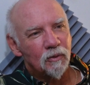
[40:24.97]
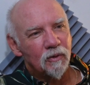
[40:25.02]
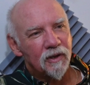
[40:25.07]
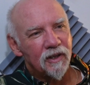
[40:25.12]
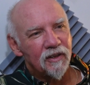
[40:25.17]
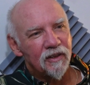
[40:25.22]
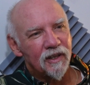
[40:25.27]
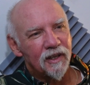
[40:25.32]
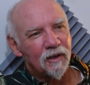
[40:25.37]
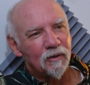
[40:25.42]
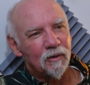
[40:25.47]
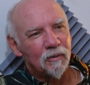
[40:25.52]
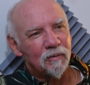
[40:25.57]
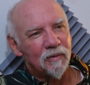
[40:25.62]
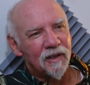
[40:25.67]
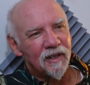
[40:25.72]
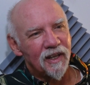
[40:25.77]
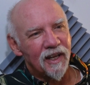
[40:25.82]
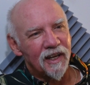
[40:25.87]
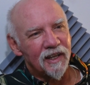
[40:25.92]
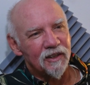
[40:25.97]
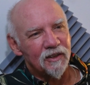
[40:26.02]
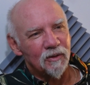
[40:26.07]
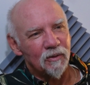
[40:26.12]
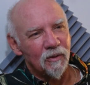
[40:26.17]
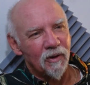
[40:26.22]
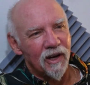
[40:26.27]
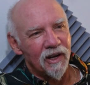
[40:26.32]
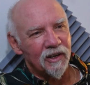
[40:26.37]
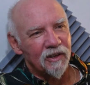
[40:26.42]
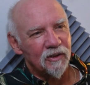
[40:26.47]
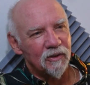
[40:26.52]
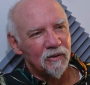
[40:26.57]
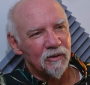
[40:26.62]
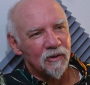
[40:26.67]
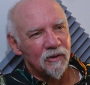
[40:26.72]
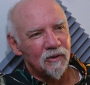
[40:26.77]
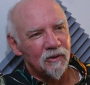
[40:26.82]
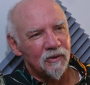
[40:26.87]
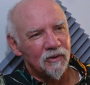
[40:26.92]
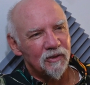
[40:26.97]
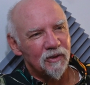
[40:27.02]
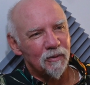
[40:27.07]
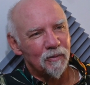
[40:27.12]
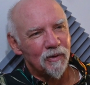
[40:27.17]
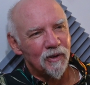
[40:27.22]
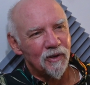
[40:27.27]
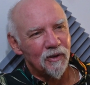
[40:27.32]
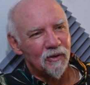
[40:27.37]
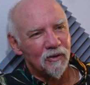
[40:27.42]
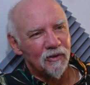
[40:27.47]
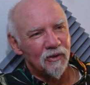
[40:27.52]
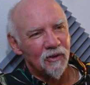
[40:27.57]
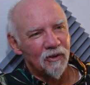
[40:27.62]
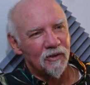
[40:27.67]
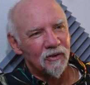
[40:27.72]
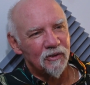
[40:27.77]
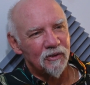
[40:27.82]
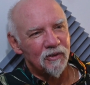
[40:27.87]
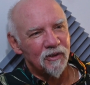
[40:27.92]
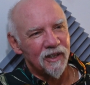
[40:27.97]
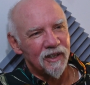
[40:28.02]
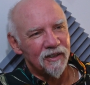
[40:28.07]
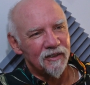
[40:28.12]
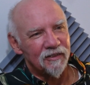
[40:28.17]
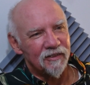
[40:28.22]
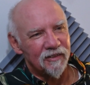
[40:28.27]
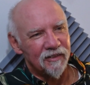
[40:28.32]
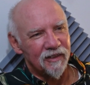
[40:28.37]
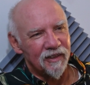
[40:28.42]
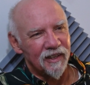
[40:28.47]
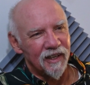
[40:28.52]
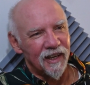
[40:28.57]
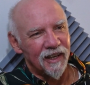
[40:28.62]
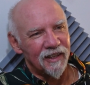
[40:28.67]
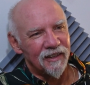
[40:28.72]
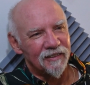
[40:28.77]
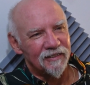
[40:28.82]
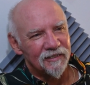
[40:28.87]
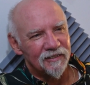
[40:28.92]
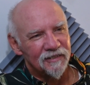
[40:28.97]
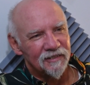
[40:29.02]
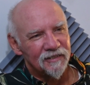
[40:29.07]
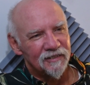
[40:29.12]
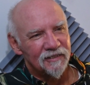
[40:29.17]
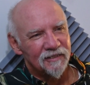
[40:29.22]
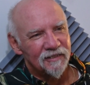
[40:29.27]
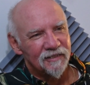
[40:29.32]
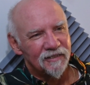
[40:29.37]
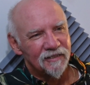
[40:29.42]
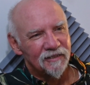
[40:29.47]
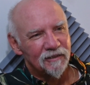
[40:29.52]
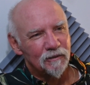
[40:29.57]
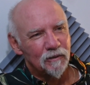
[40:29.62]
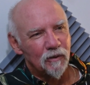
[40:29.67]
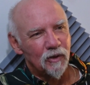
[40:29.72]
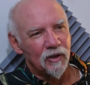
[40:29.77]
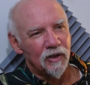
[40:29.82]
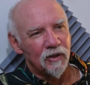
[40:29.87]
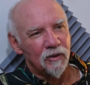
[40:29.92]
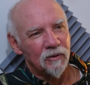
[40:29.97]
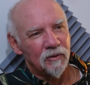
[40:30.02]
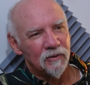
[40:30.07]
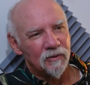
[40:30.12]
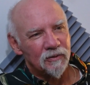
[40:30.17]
do you think it would be like to walk through some of those old streets today for you?